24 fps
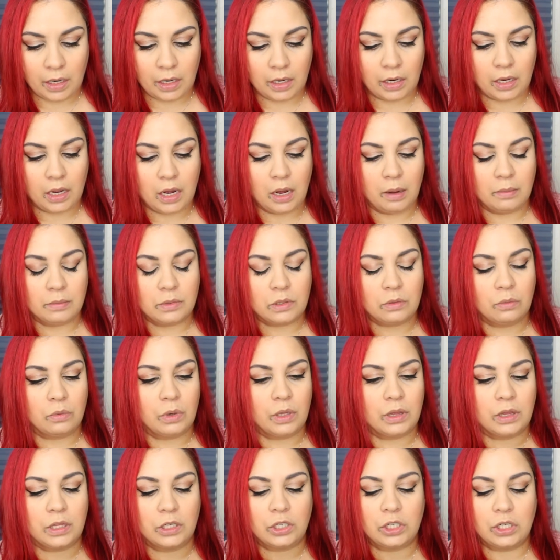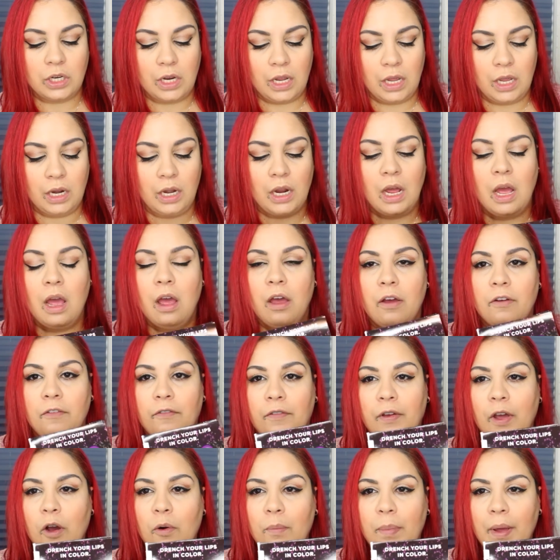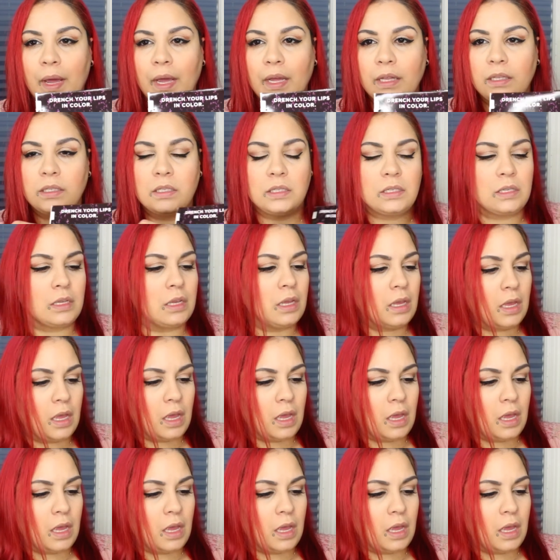And it comes with the shade Failbait